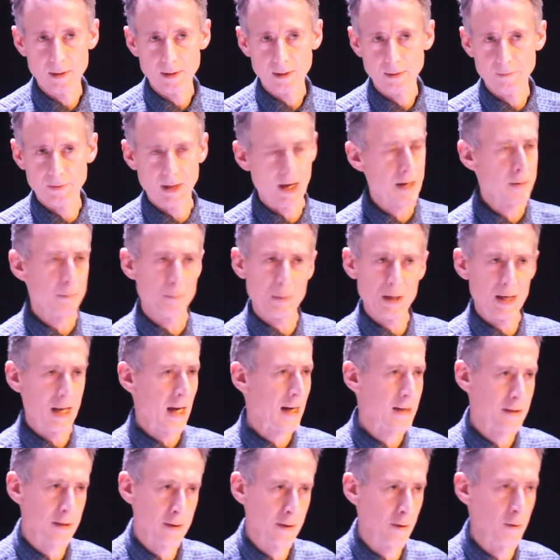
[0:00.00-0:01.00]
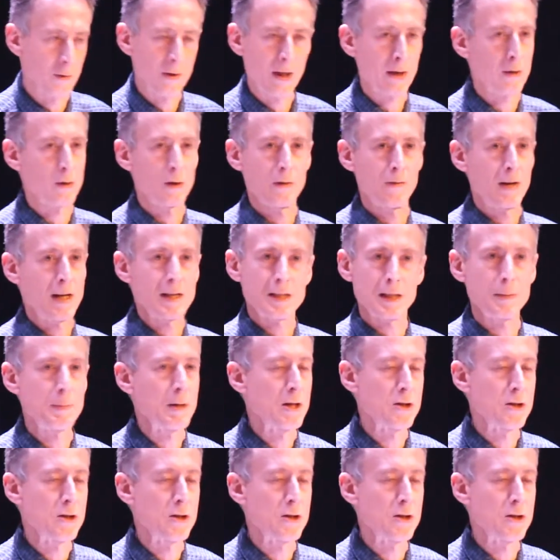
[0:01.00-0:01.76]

if they hadn't been executed, they could have easily